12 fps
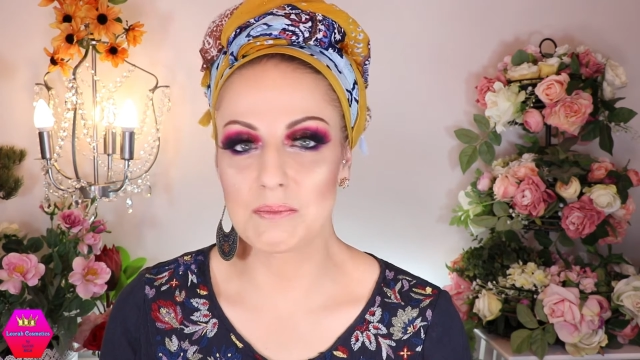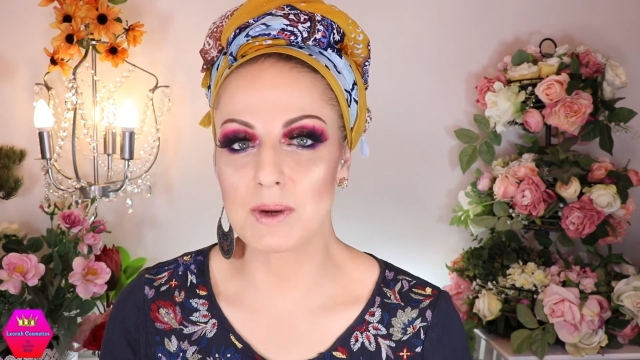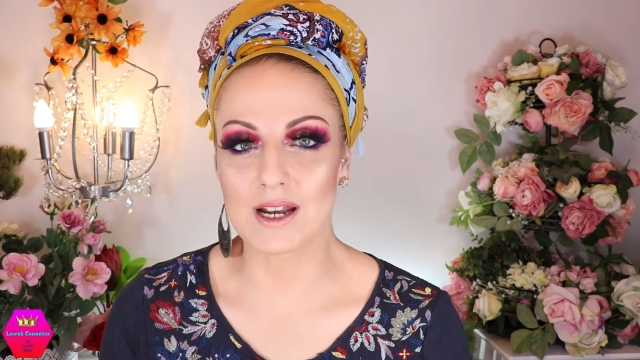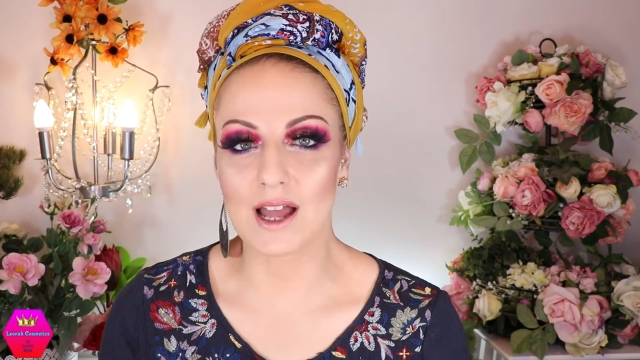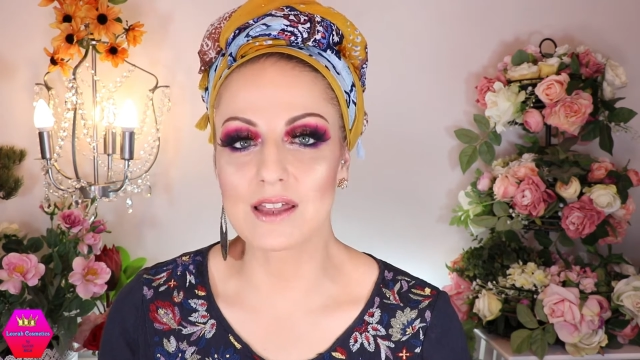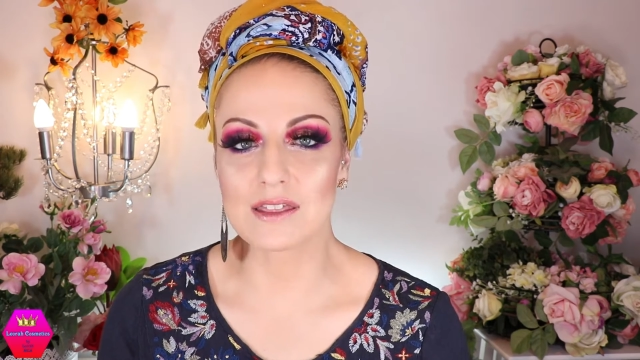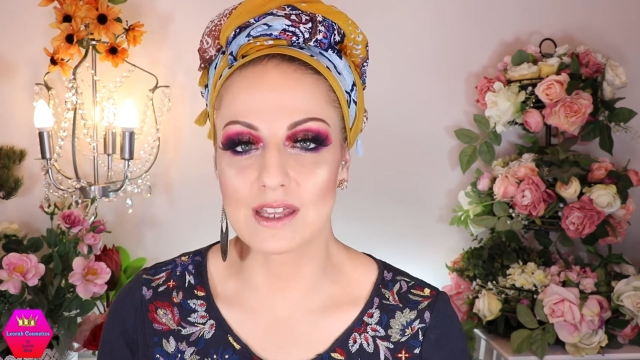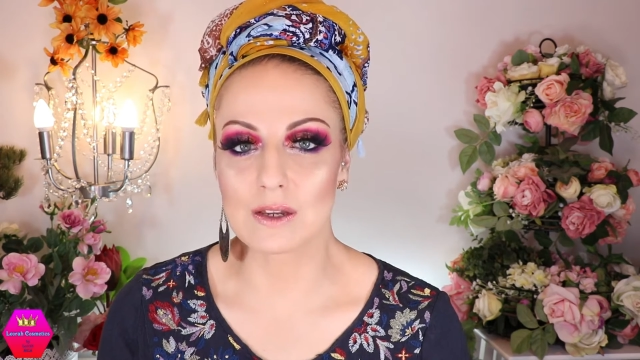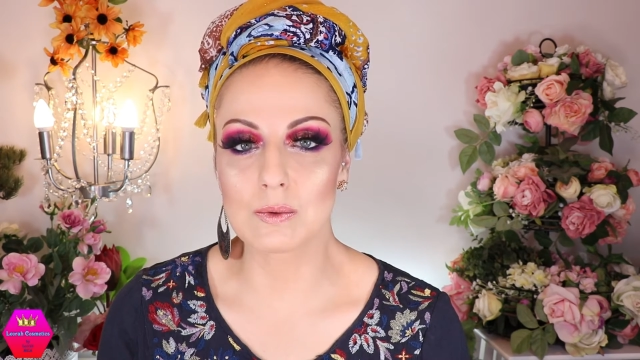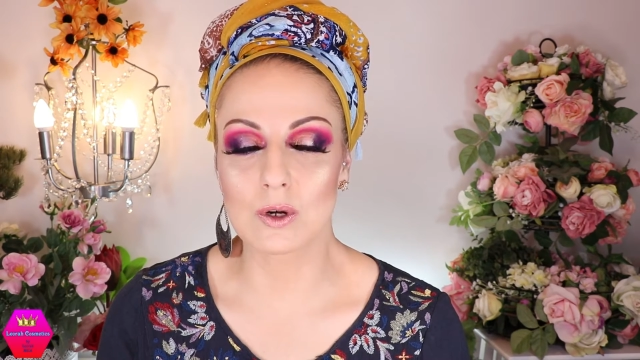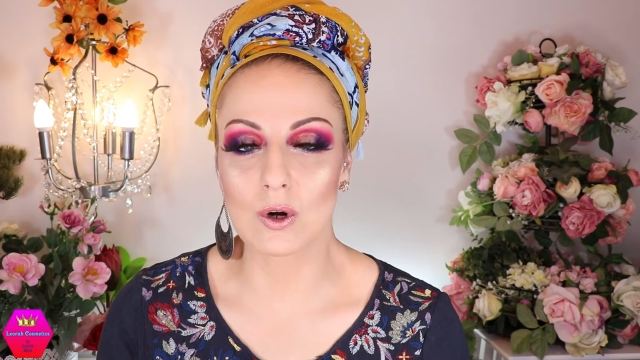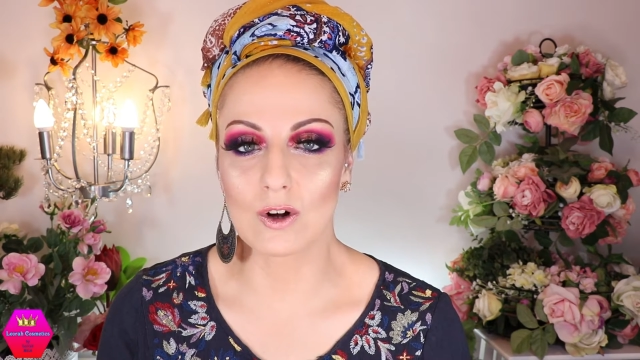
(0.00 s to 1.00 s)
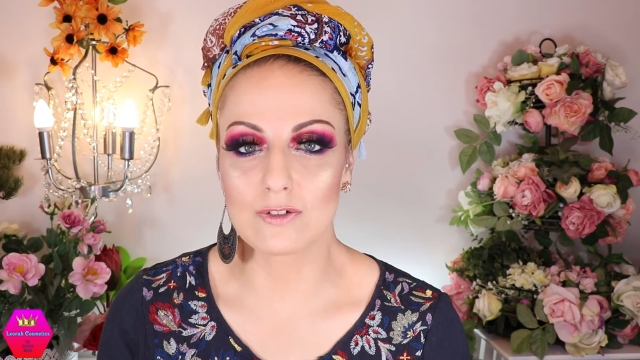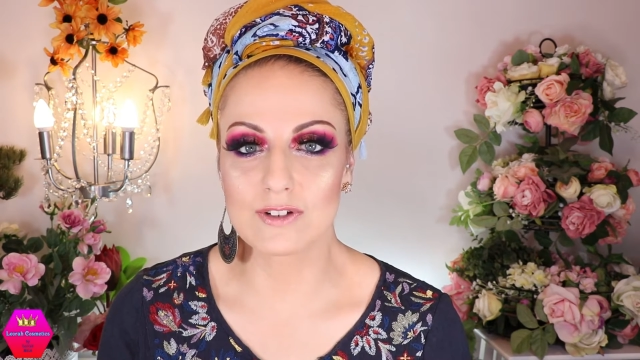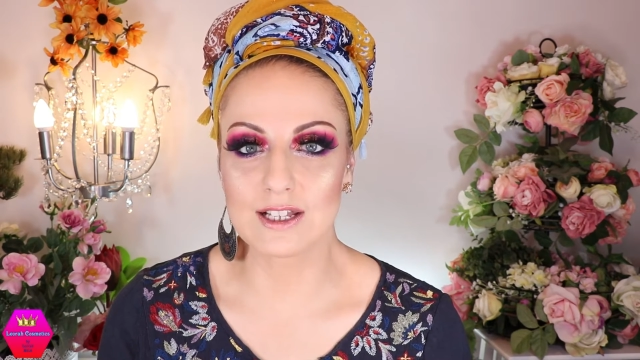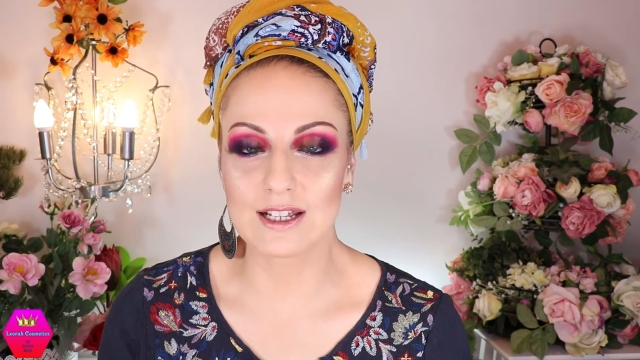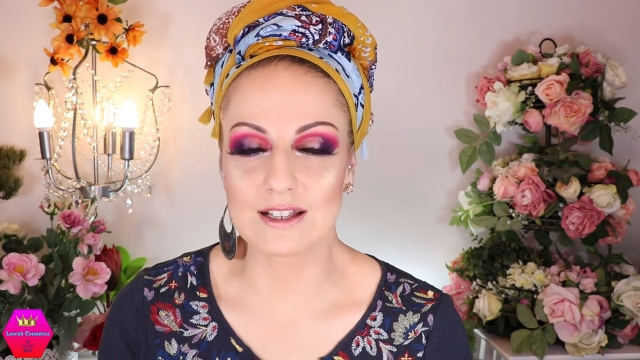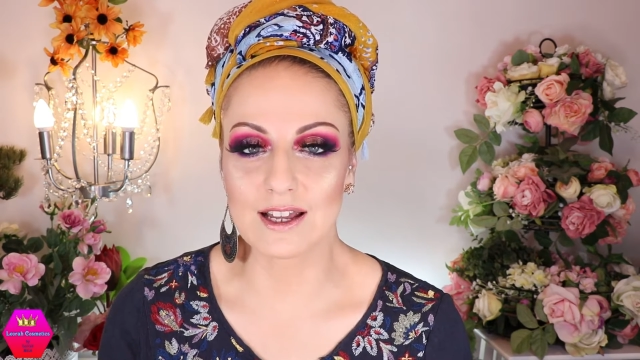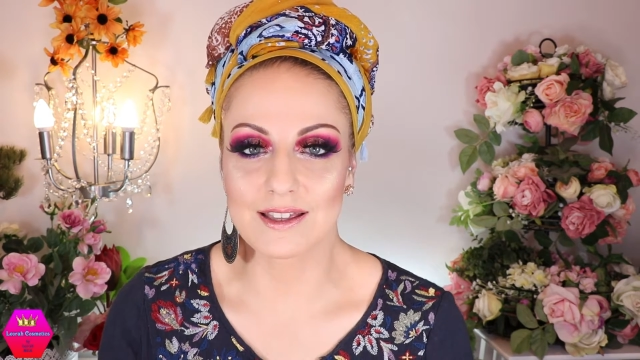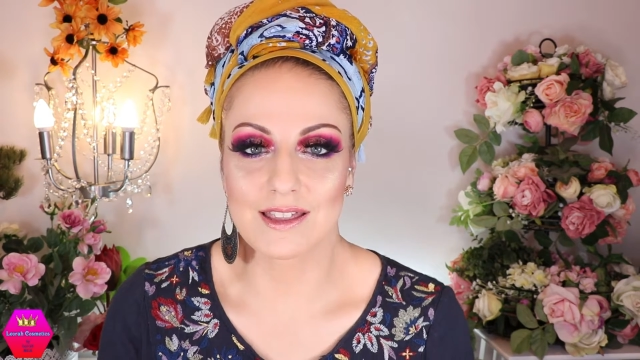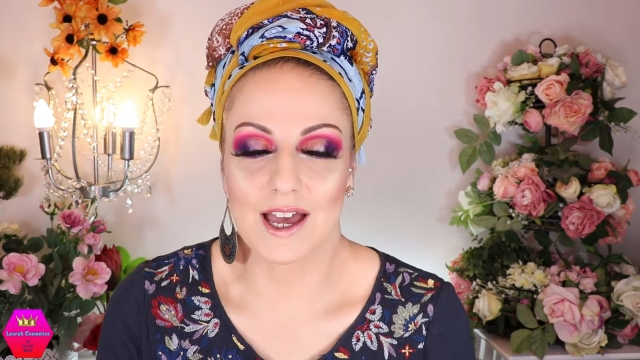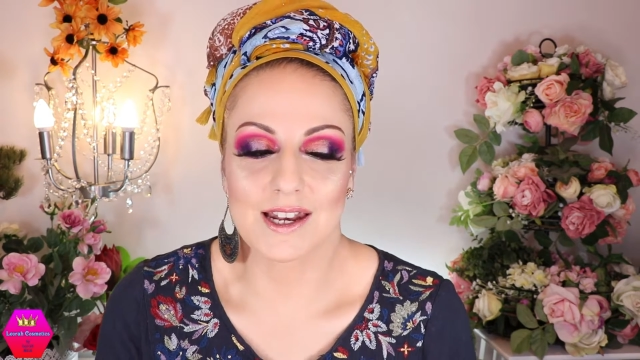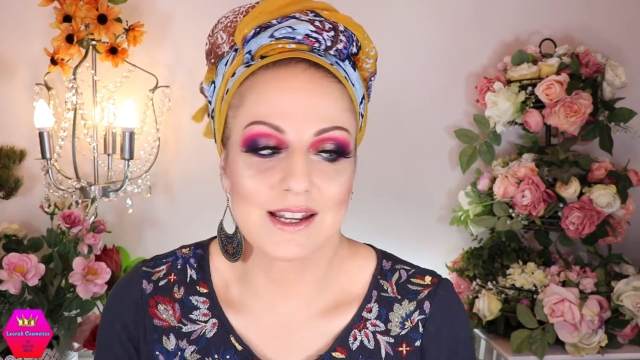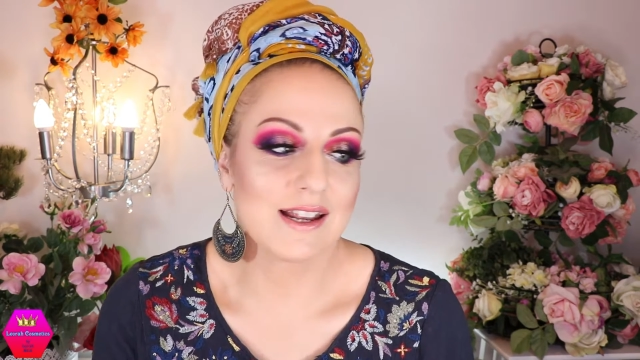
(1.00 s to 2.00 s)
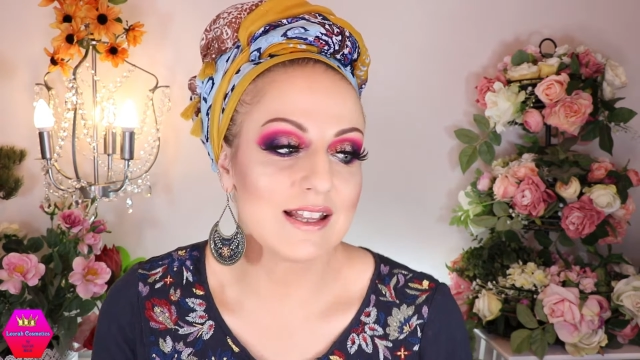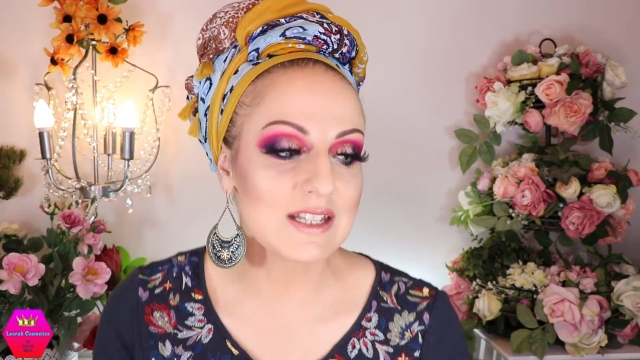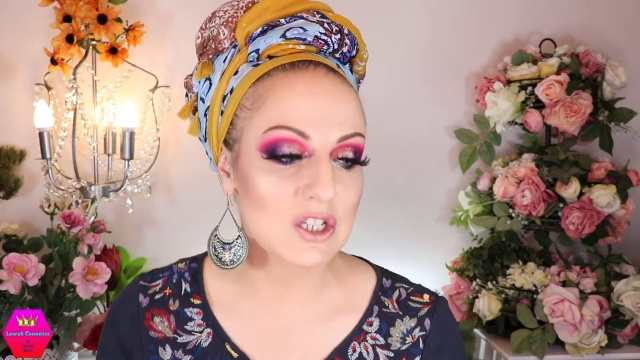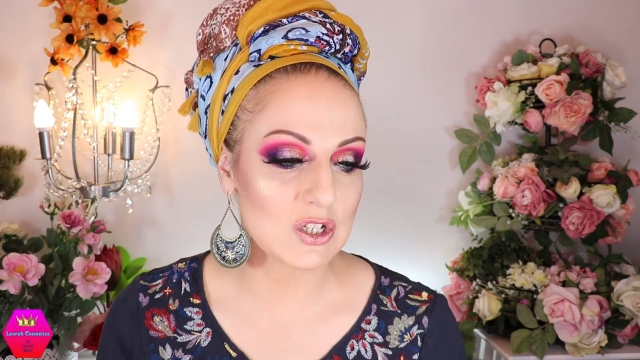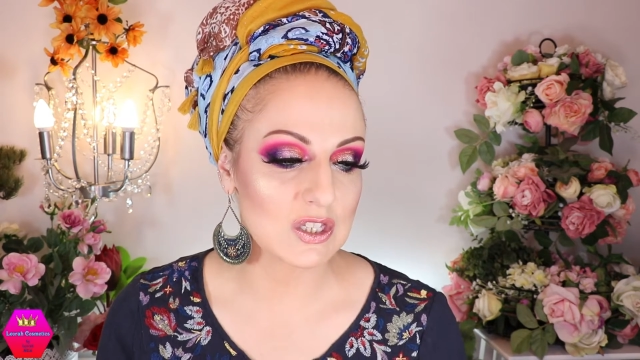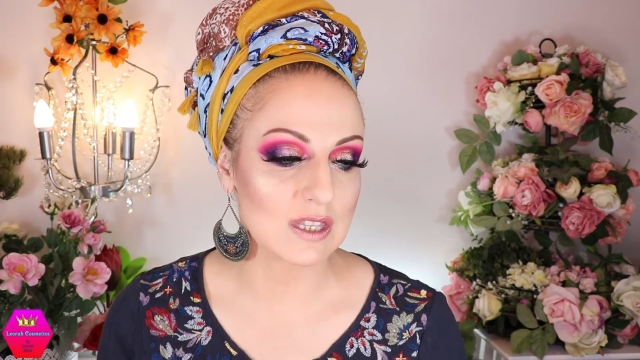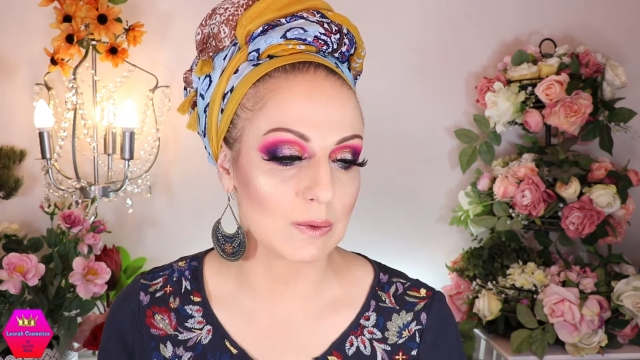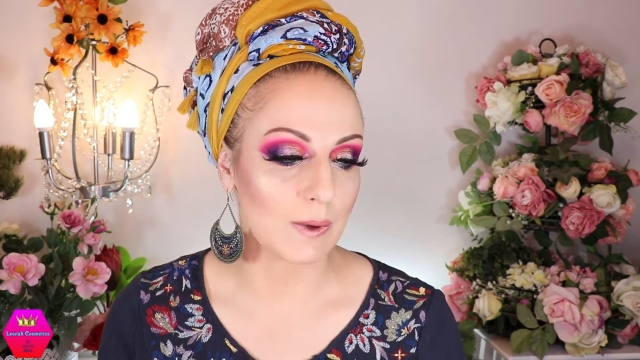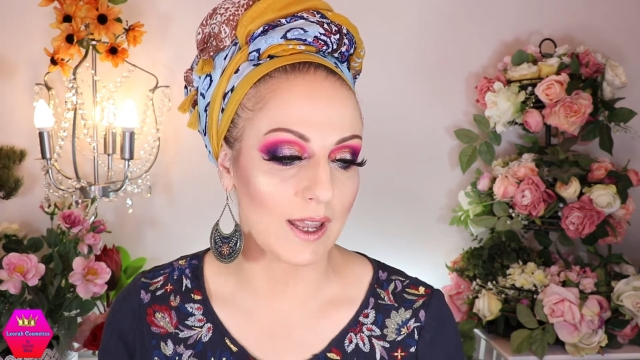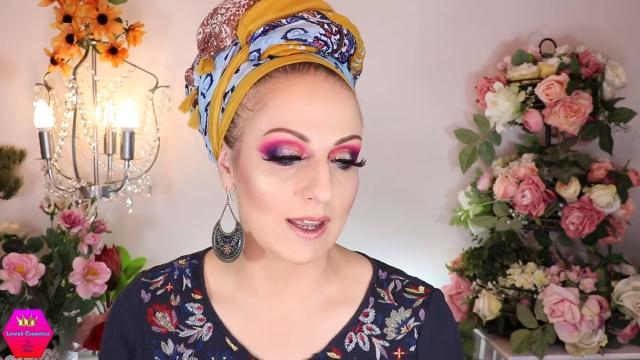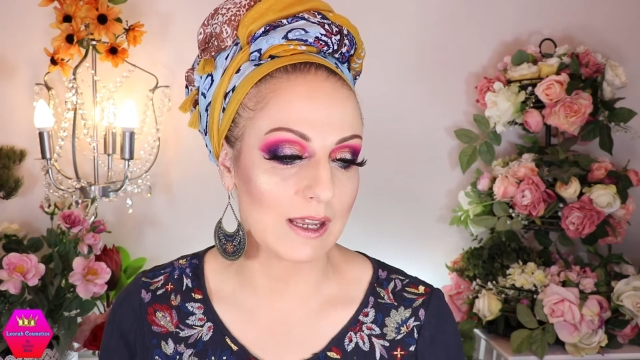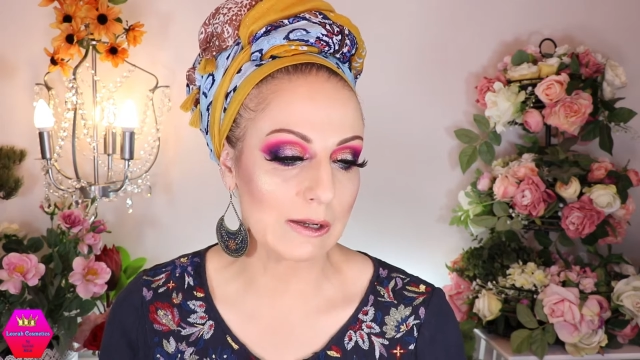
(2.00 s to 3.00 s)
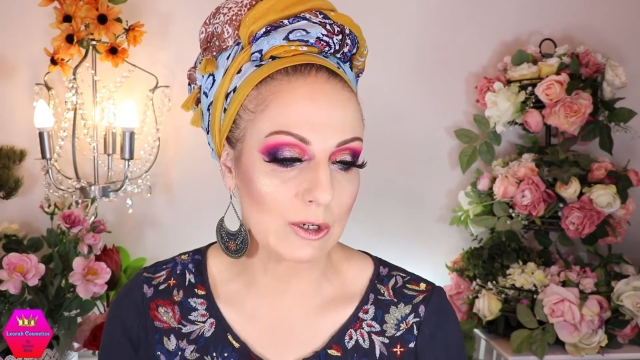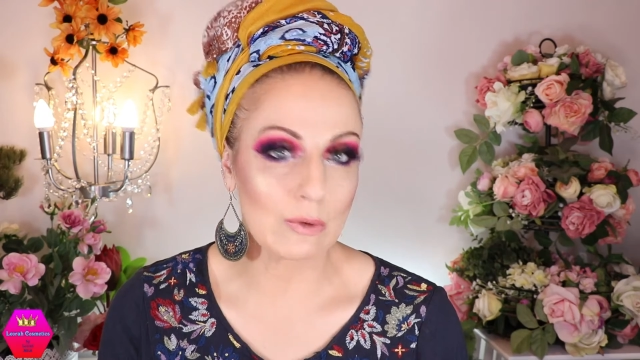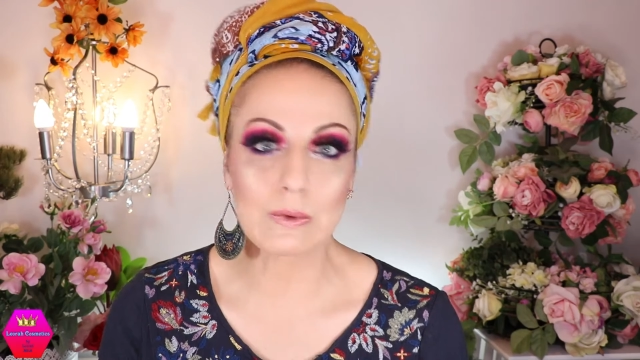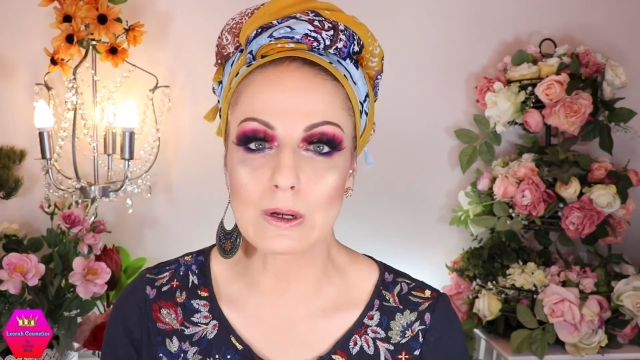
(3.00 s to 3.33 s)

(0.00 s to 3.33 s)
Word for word: But I think we are all feeling like that, and it's just the way, you know.